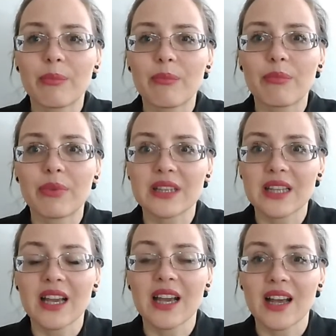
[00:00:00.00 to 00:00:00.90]
but
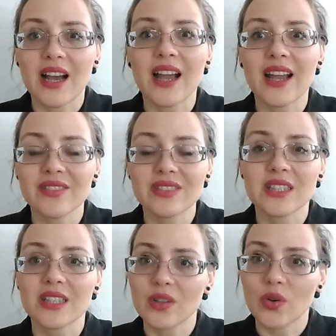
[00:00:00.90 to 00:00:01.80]
I have
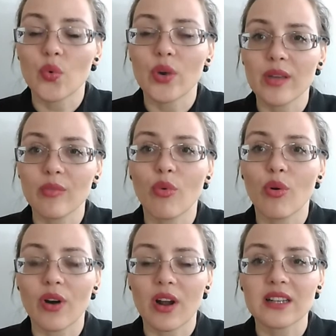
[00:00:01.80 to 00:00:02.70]
seen way
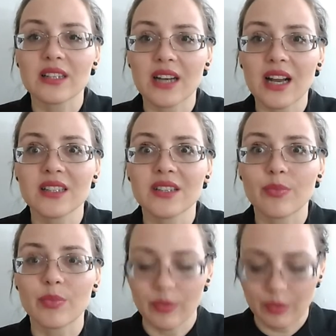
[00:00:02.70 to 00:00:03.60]
more unattractive
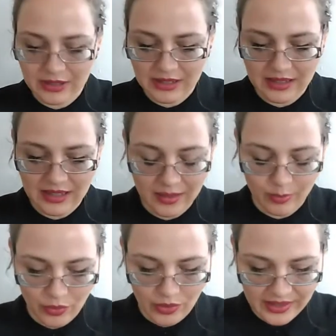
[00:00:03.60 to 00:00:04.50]
people than
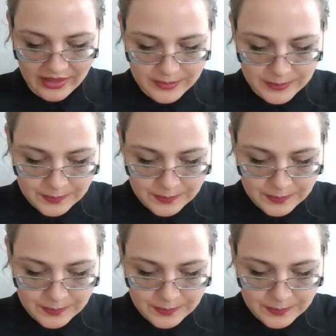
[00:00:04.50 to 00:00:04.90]
him, right?